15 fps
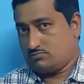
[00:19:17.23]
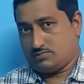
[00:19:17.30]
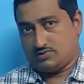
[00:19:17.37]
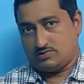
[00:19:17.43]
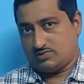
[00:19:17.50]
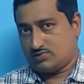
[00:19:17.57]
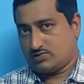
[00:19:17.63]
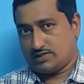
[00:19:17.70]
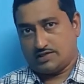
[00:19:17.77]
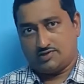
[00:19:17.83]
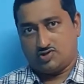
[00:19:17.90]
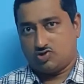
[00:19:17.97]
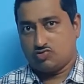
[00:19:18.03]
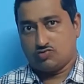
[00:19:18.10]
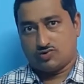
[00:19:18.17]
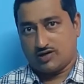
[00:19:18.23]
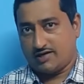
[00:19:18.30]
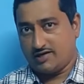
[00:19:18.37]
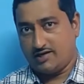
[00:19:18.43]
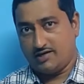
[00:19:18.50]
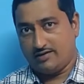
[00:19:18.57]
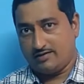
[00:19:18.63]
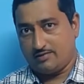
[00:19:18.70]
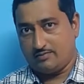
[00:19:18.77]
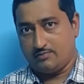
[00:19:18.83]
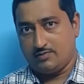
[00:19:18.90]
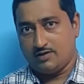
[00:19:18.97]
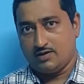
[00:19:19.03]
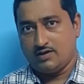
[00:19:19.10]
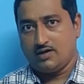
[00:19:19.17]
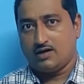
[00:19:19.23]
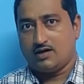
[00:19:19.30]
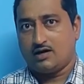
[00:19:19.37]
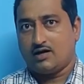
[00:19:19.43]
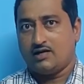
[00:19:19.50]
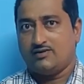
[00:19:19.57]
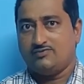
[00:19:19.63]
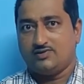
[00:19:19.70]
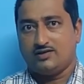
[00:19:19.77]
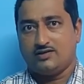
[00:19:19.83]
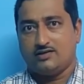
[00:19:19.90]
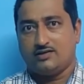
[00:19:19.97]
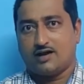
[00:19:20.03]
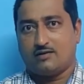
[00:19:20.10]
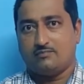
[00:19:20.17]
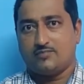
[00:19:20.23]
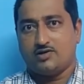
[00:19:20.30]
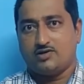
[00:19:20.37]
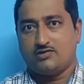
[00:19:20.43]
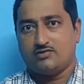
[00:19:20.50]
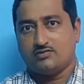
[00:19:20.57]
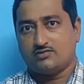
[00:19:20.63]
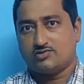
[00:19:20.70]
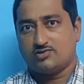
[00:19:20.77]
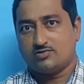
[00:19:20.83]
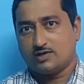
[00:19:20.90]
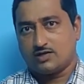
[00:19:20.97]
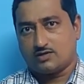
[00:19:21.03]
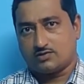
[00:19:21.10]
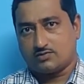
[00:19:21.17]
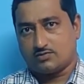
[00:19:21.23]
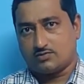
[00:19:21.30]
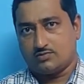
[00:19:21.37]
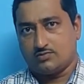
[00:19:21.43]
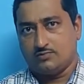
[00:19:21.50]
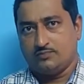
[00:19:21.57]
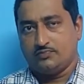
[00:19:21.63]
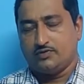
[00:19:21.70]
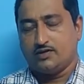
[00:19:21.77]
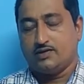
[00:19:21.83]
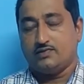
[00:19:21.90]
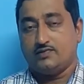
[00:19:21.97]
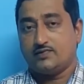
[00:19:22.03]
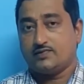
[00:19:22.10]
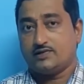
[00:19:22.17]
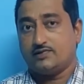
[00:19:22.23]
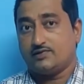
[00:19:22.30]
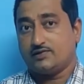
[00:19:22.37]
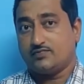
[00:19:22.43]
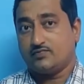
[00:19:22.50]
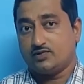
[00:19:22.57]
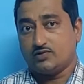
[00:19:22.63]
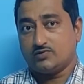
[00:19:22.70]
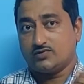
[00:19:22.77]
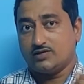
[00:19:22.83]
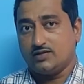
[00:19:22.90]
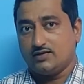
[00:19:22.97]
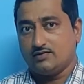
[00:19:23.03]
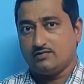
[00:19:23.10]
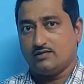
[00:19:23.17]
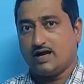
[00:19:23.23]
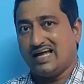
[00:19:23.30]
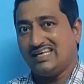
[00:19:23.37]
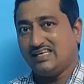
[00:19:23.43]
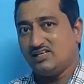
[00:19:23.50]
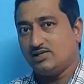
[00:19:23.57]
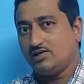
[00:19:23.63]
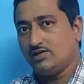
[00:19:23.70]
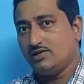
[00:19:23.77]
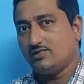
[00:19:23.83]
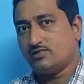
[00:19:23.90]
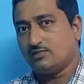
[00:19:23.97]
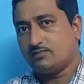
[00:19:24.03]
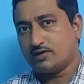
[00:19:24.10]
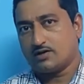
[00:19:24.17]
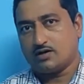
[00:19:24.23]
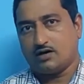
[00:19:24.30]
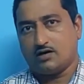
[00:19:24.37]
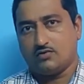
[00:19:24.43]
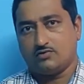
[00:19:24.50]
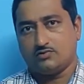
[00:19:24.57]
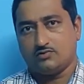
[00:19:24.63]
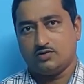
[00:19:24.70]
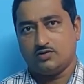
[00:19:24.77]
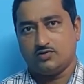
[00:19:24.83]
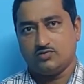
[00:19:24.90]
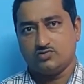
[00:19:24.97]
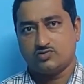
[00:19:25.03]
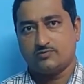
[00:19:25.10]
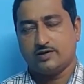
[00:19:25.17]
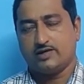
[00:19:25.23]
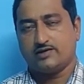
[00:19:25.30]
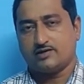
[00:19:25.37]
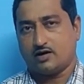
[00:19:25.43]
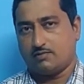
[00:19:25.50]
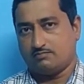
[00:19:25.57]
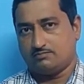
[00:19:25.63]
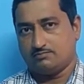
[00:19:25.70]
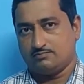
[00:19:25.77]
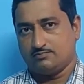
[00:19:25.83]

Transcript: said to Rahim, I will come here tomorrow. In this sentence, you see, I is a pronoun used by Ram.